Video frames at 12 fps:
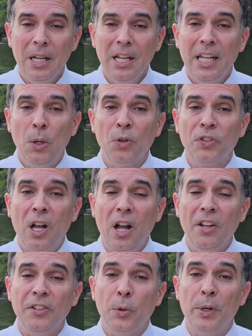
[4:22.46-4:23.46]
It was
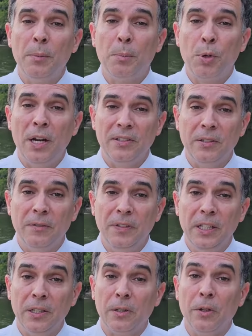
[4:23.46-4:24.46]
also an impressive
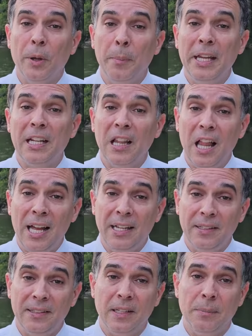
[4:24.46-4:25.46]
vehicle to meet
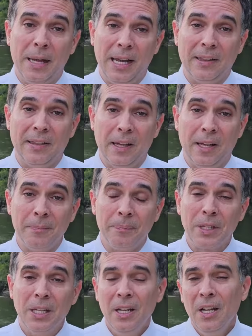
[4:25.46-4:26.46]
clients in back then.
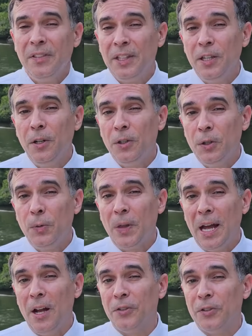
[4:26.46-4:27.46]
The year
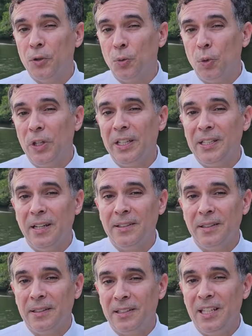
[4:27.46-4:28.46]
2000 really
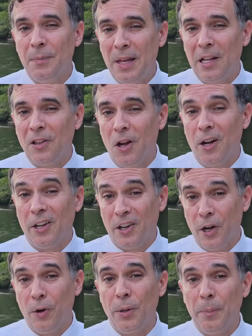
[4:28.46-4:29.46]
doesn't seem that long
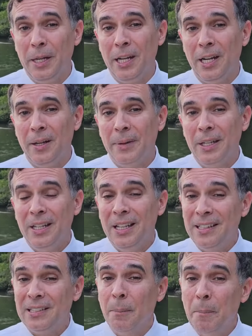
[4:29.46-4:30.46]
ago to me.
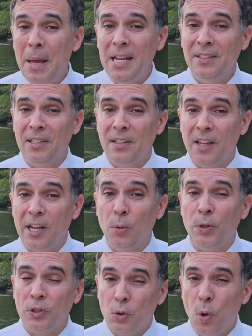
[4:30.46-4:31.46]
It's amazing that it
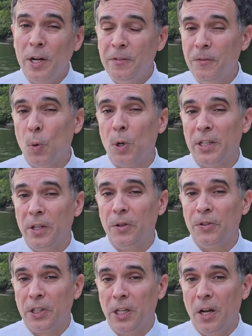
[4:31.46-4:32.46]
was 24
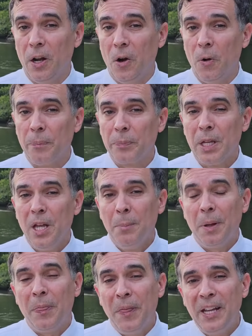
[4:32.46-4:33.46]
years ago.
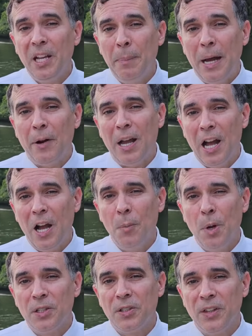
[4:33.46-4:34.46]
But think about how
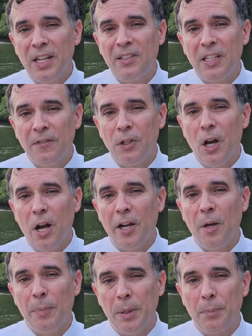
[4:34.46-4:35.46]
much things have gone
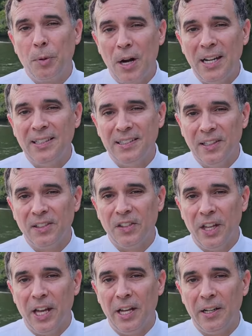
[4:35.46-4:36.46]
up in price since
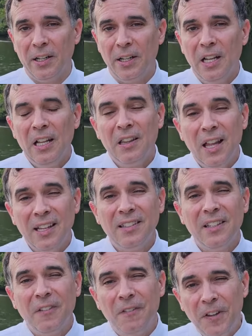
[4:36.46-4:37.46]
then. Less
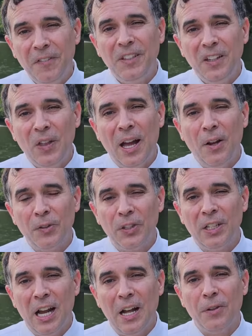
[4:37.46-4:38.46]
than
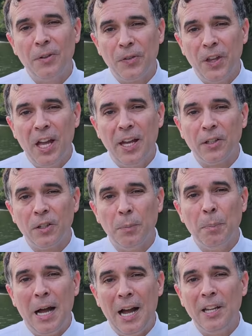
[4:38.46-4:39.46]
$50,000 then
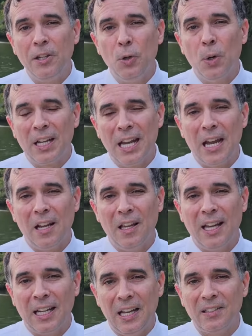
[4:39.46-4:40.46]
could buy you a
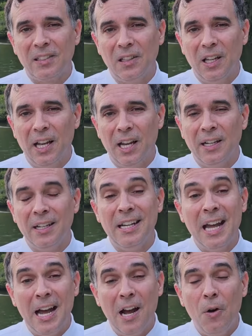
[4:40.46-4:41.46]
Cadillac Escalade.
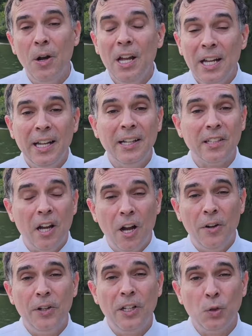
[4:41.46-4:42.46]
Now, it's
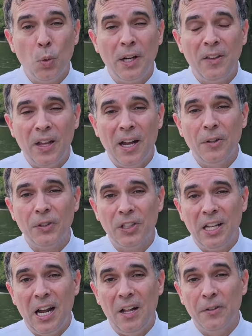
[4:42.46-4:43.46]

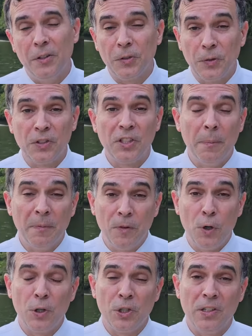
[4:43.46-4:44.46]
$120,000 for some
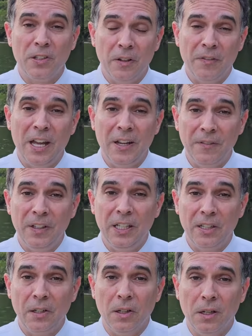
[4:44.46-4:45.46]
versions of that
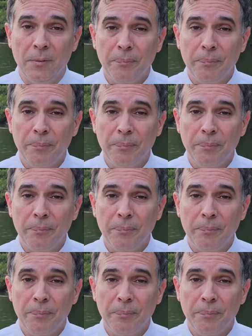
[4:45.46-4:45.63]
vehicle.